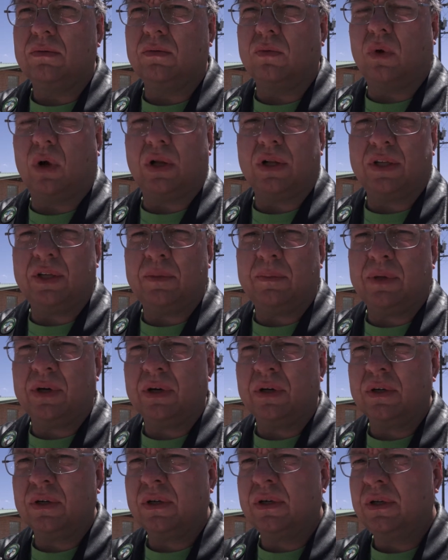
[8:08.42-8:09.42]

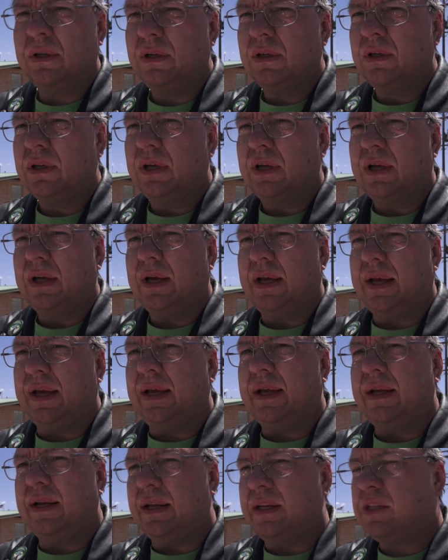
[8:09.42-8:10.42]
Waldenburg,
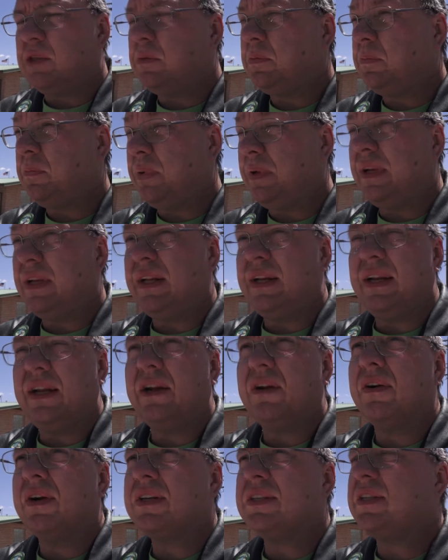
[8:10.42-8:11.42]
and it's been an
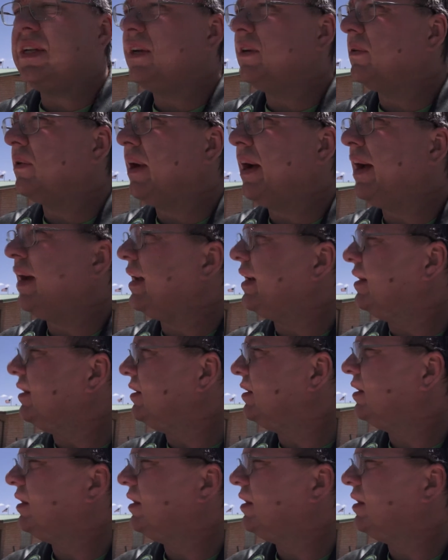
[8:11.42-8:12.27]
interesting ride.